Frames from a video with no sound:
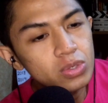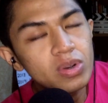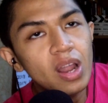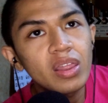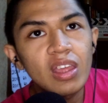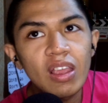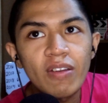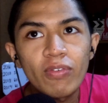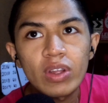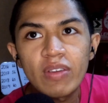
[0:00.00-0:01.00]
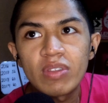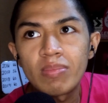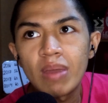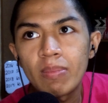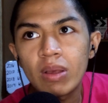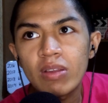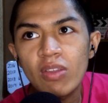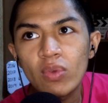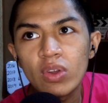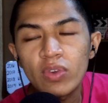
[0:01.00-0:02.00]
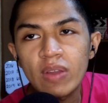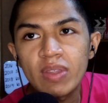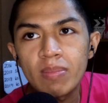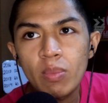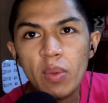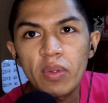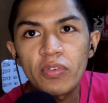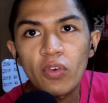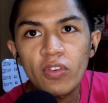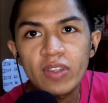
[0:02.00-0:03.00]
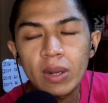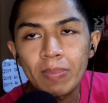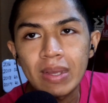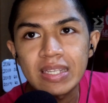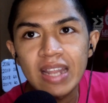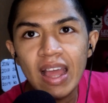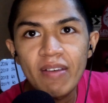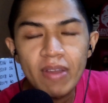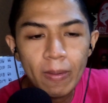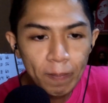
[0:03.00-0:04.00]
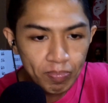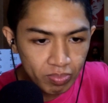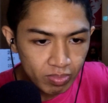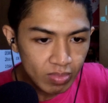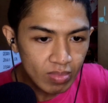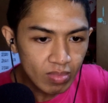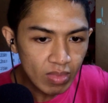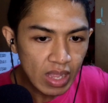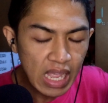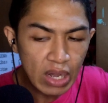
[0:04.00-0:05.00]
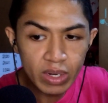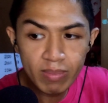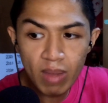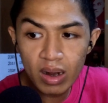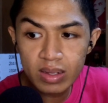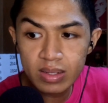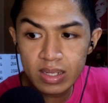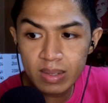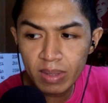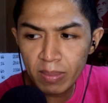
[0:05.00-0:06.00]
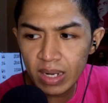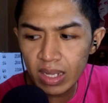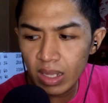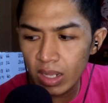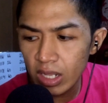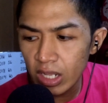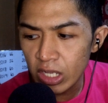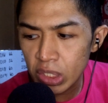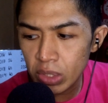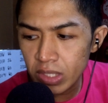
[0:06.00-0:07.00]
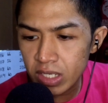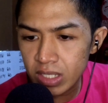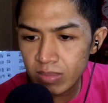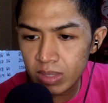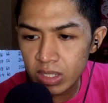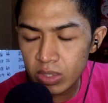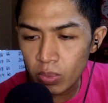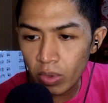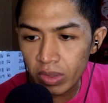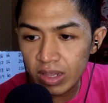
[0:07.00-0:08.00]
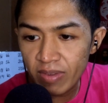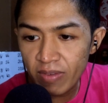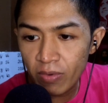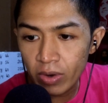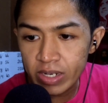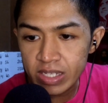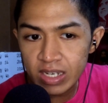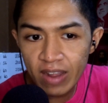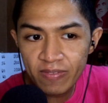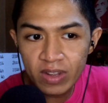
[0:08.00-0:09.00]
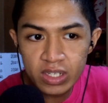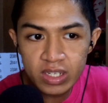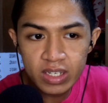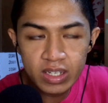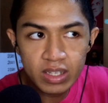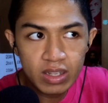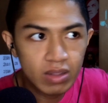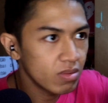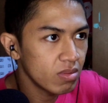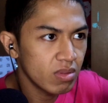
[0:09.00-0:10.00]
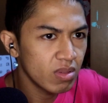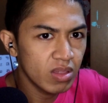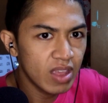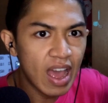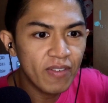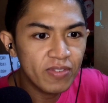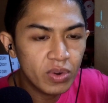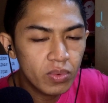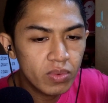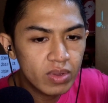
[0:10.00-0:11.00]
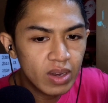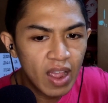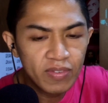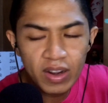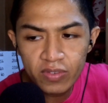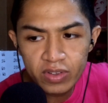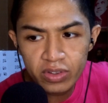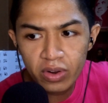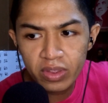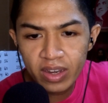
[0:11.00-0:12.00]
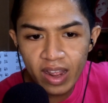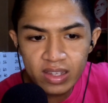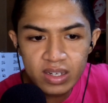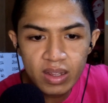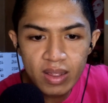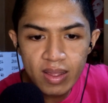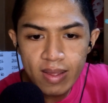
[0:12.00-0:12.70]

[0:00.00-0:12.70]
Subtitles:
do nothing and forgive the men, because if we don't forgive the men, we will forfeit our place in heaven. And Rooney Mara says something about surely there's something worth living for in this life, not just the after or the next.